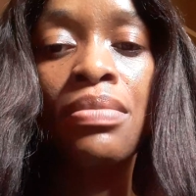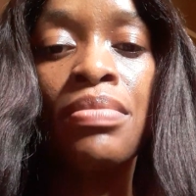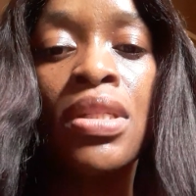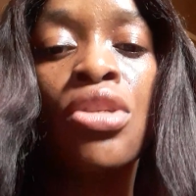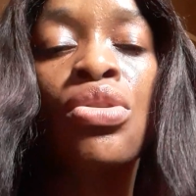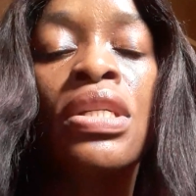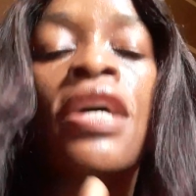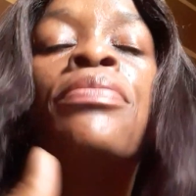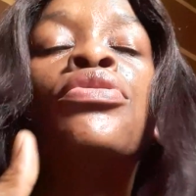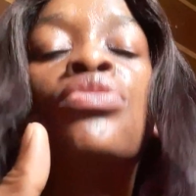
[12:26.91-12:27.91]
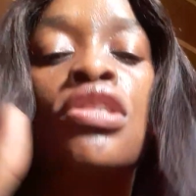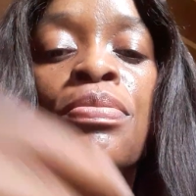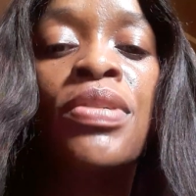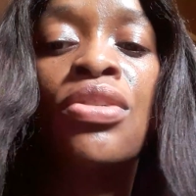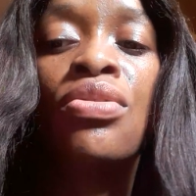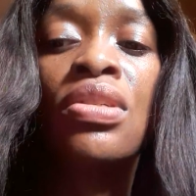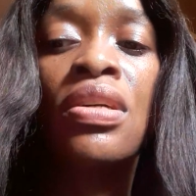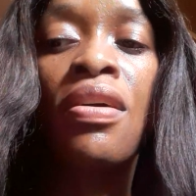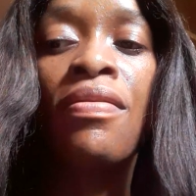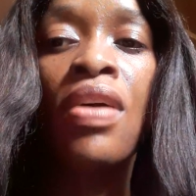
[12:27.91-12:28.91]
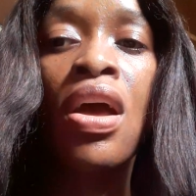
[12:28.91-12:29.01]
Mediation helps you to express yourself.